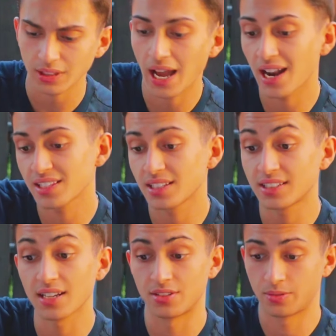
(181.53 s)
And as it
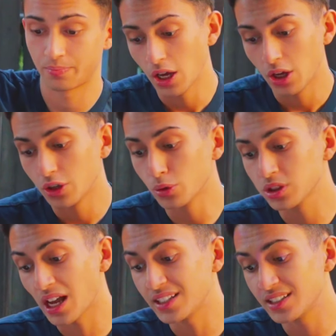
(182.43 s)
says,
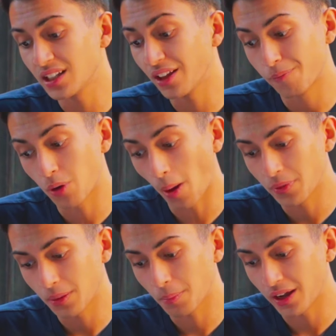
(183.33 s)
use light seal if
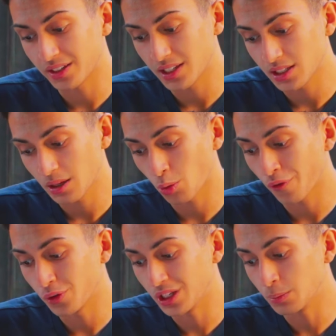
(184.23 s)
prompted by the system or
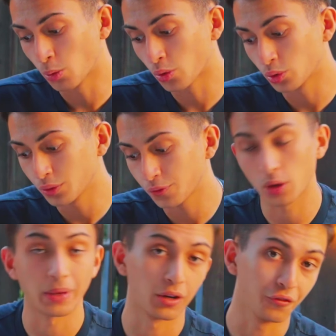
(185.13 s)
if you need more room
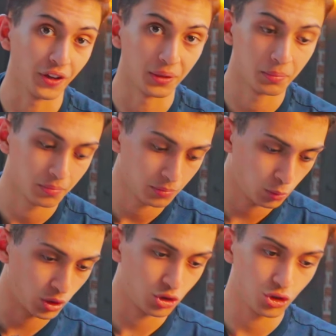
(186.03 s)
for a better fit,
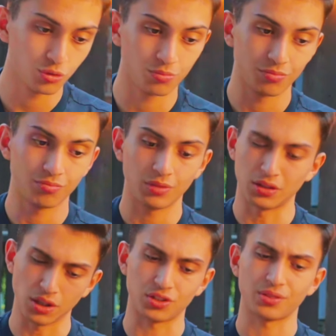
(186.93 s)
which
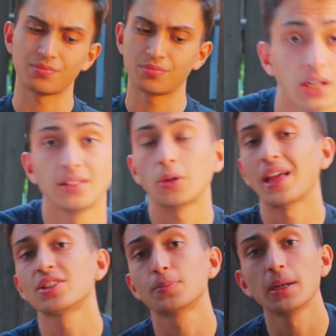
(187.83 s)
it does it. Now
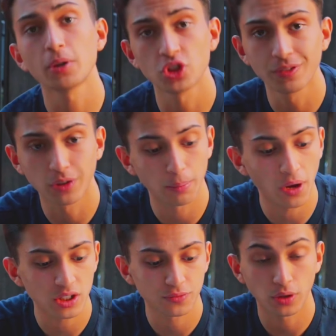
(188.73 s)
that's pretty much it for the
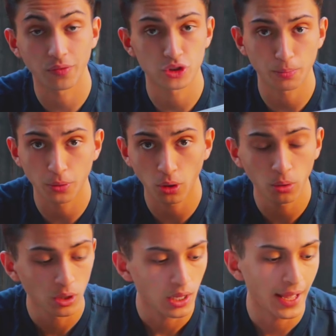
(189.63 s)
box for the Vision
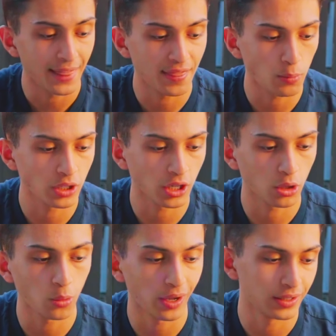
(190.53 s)
Pro, and then we're gonna
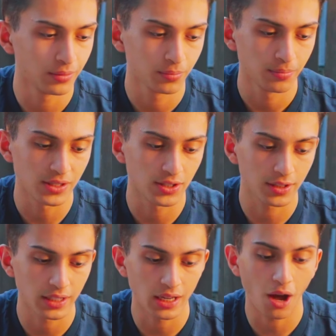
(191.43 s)
go and
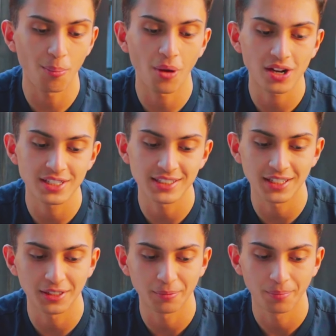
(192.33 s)
basically unbox the